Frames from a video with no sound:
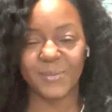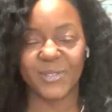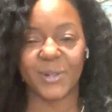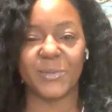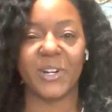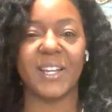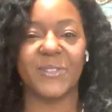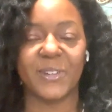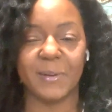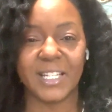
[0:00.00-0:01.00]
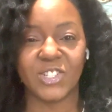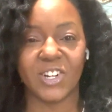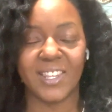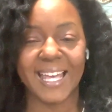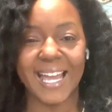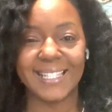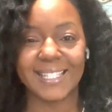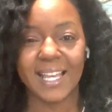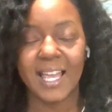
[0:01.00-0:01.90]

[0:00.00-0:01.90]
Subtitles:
for more information on that.